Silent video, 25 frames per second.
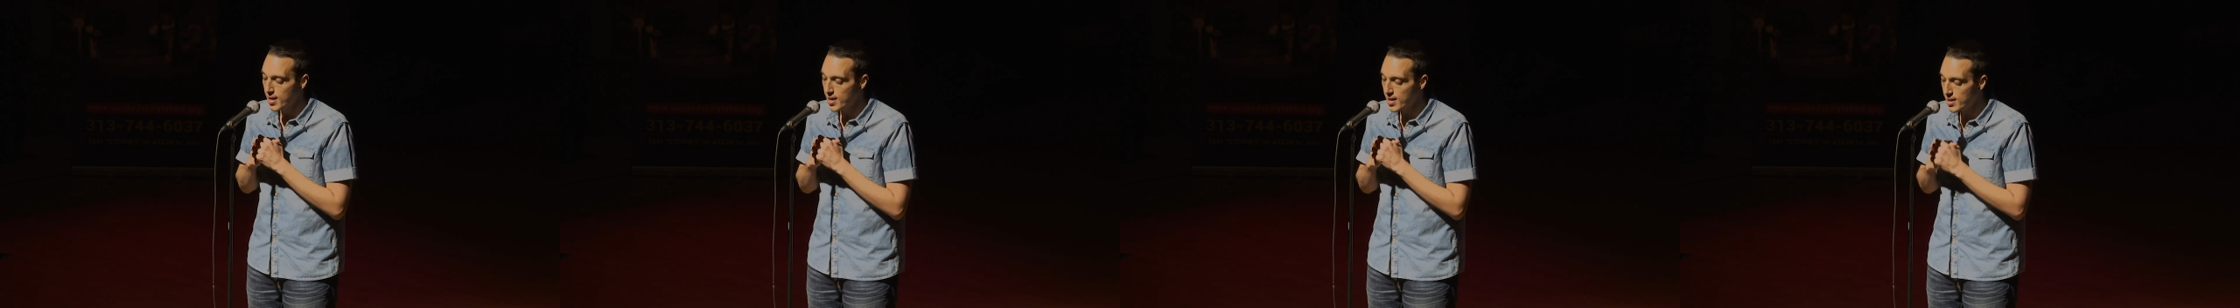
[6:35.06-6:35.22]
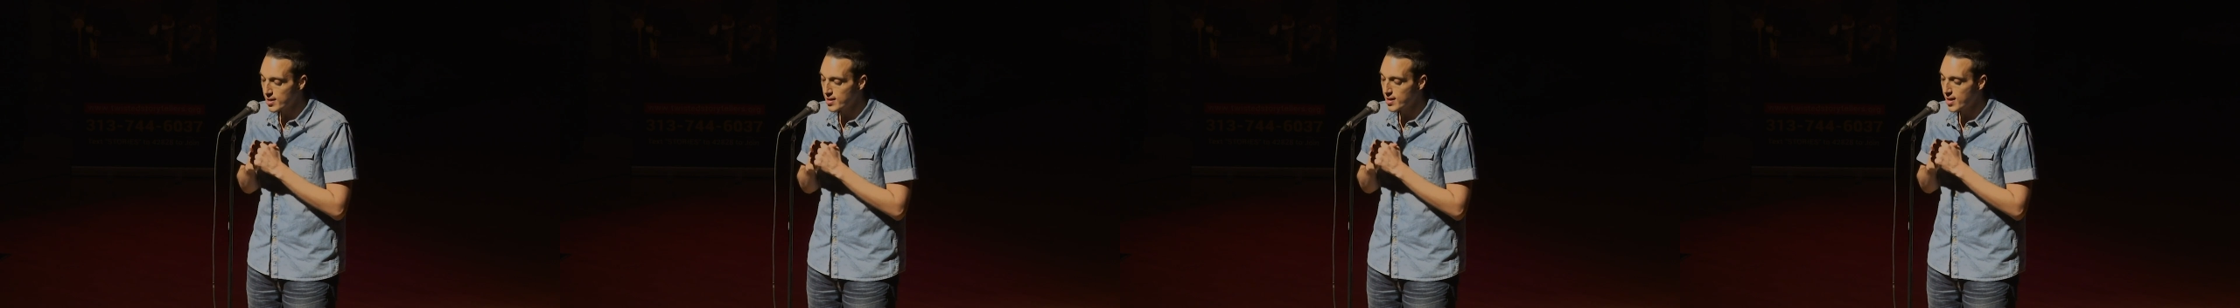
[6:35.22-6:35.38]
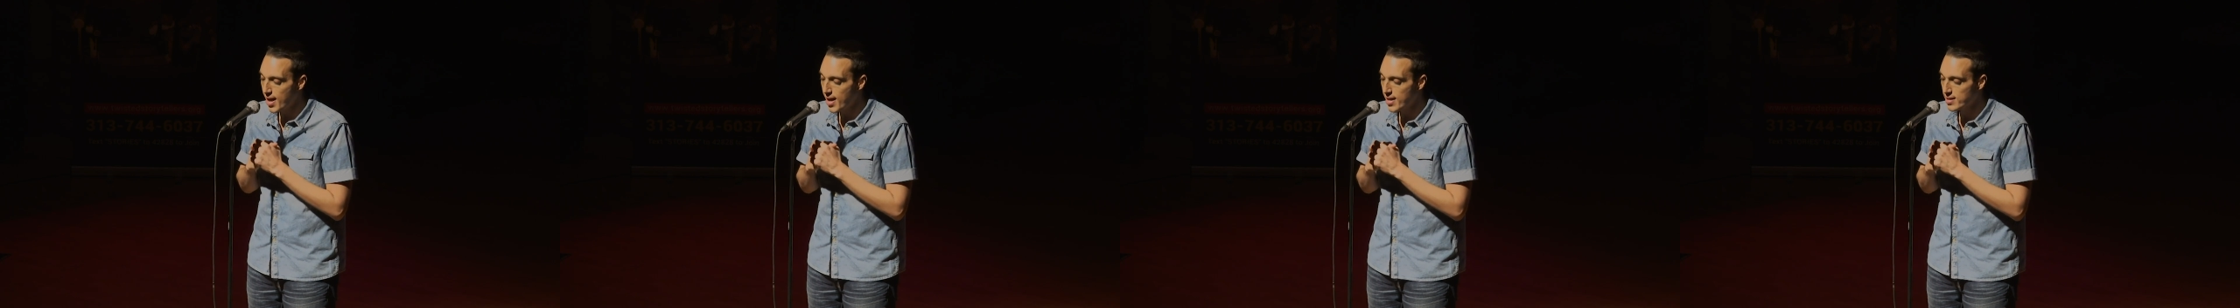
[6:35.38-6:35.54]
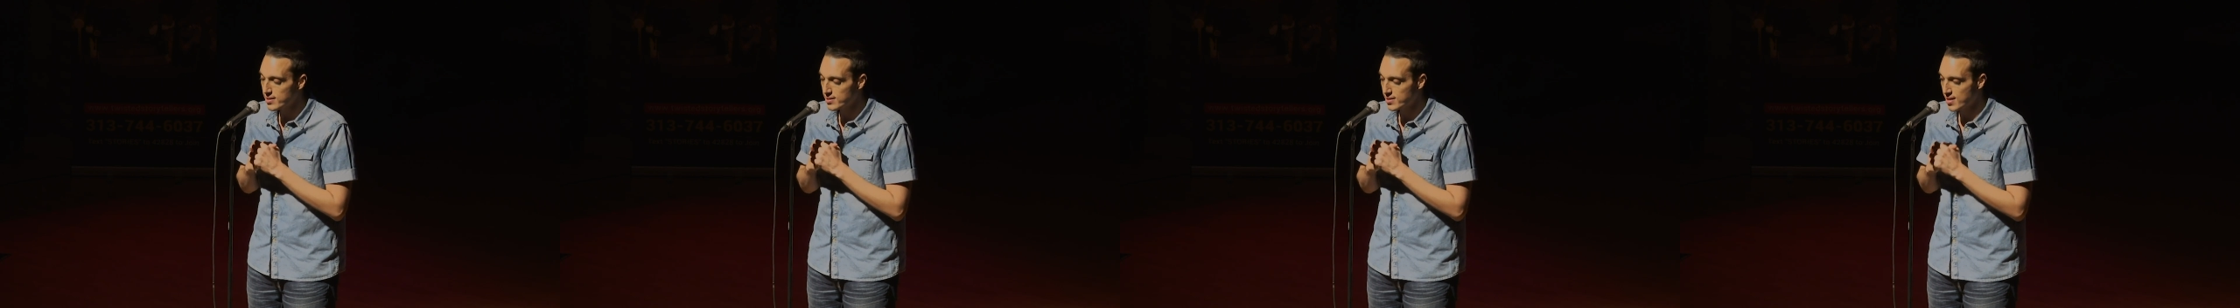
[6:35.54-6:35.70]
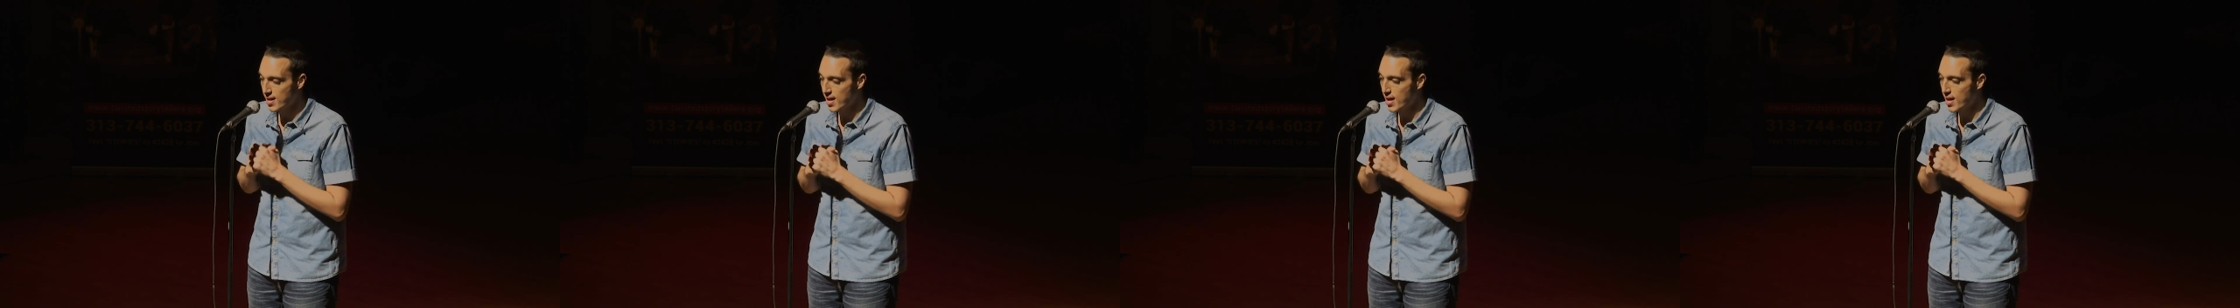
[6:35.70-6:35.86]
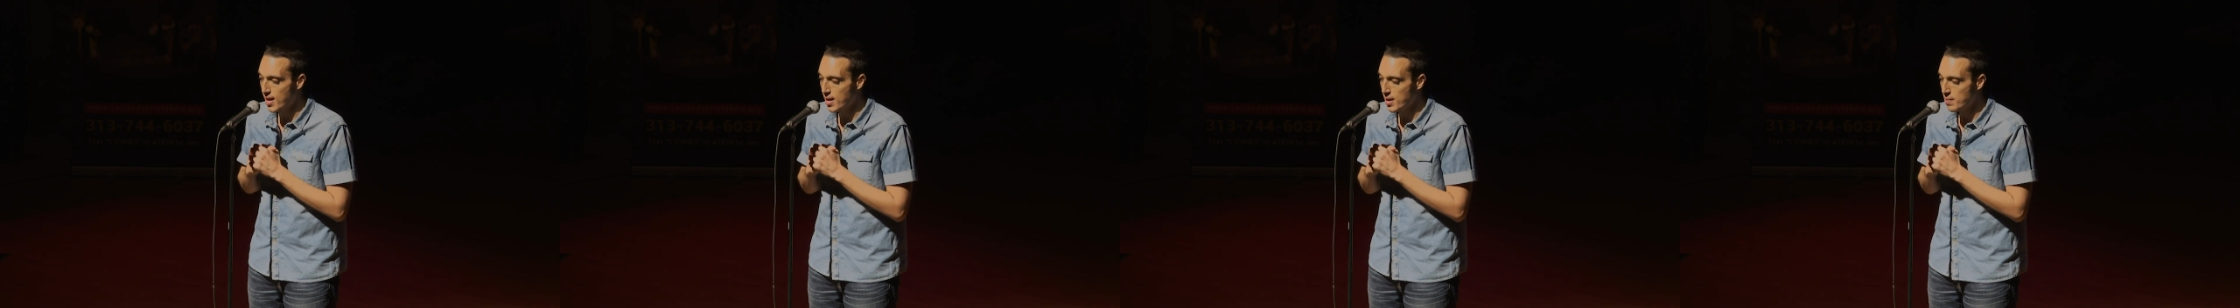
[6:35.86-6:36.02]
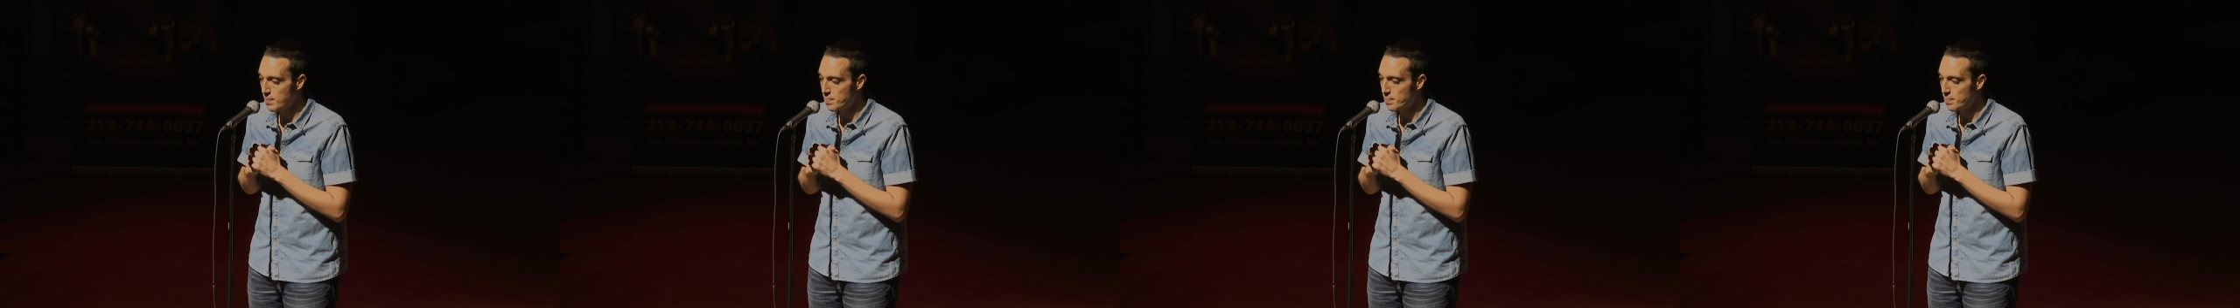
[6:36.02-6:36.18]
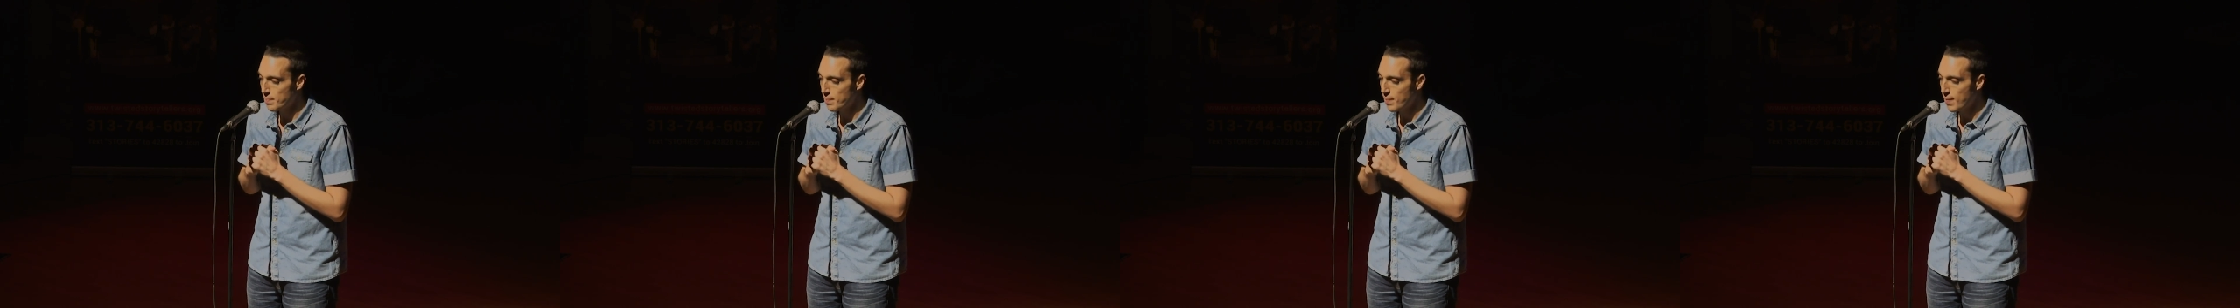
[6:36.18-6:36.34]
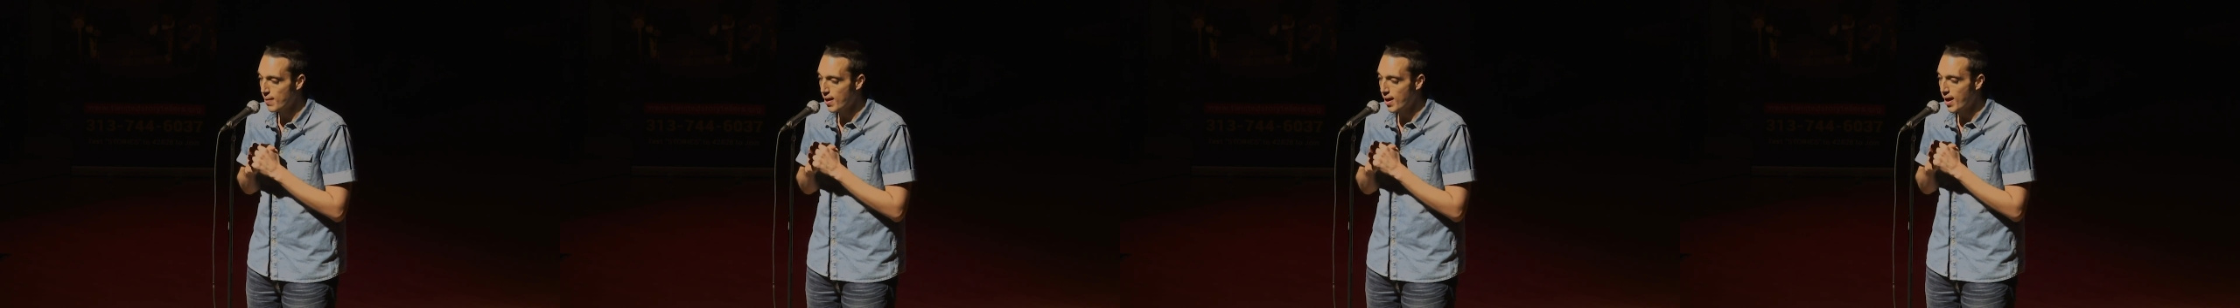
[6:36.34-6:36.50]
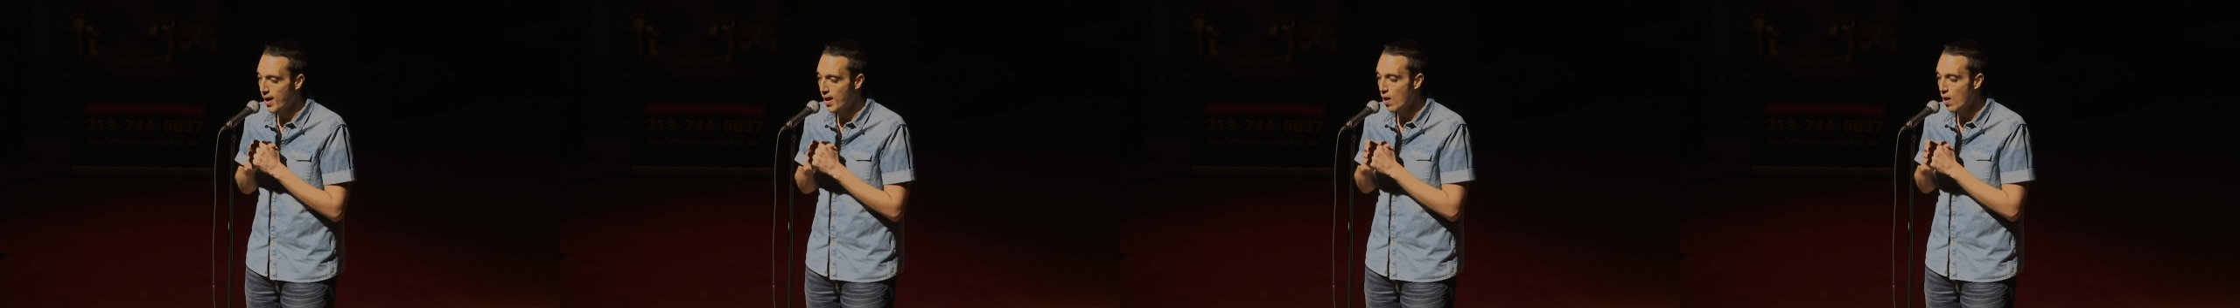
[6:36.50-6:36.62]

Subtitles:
in that time,